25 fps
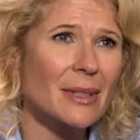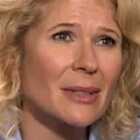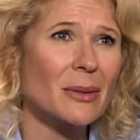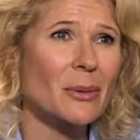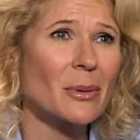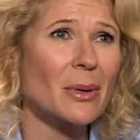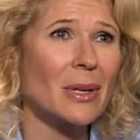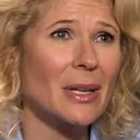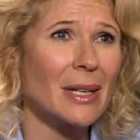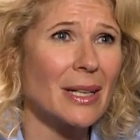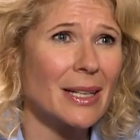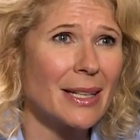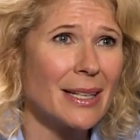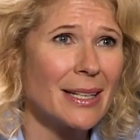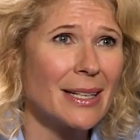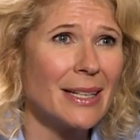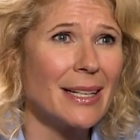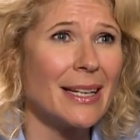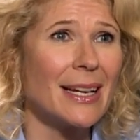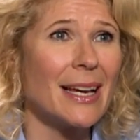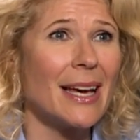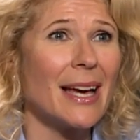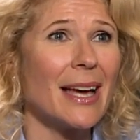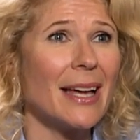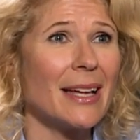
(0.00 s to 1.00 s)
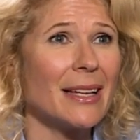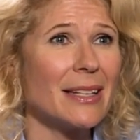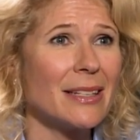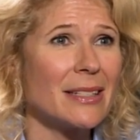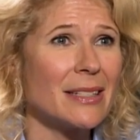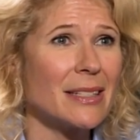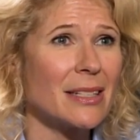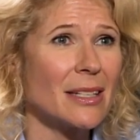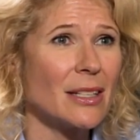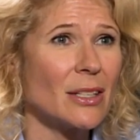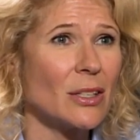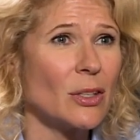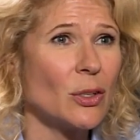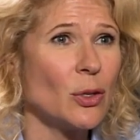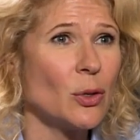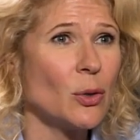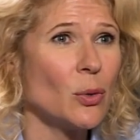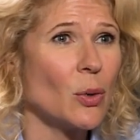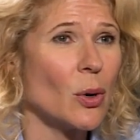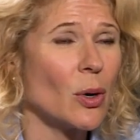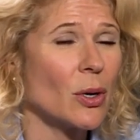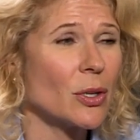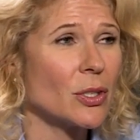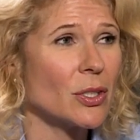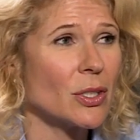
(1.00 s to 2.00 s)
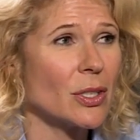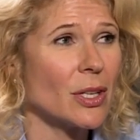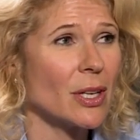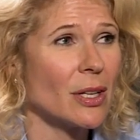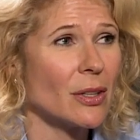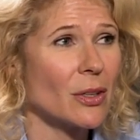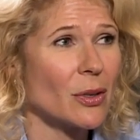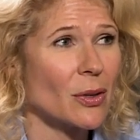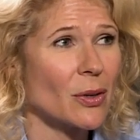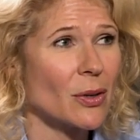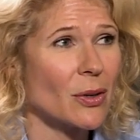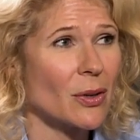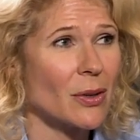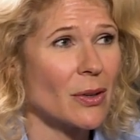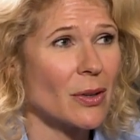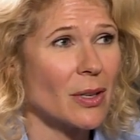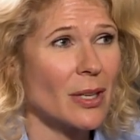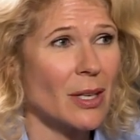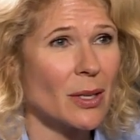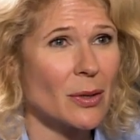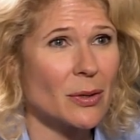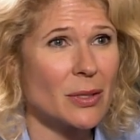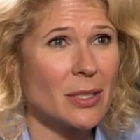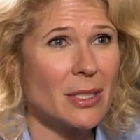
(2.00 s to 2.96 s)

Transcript: Okay, and you are together here